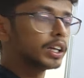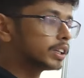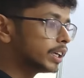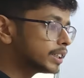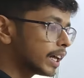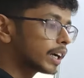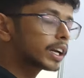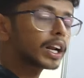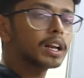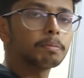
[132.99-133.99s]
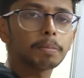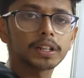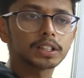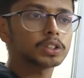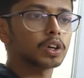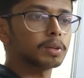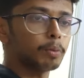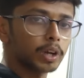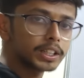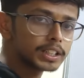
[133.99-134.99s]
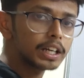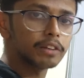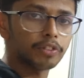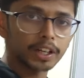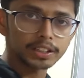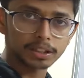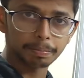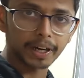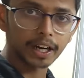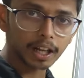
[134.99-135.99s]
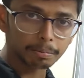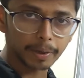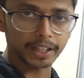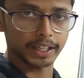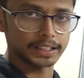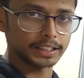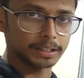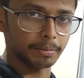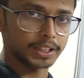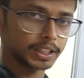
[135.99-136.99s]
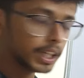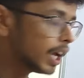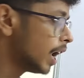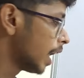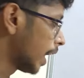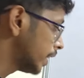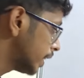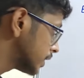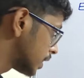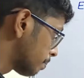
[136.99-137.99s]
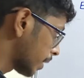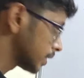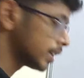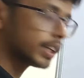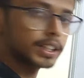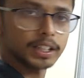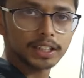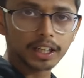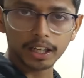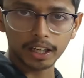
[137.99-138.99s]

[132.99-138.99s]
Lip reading: these electrical impulses or the potential difference is picked up by the ECG machine and it is represented as a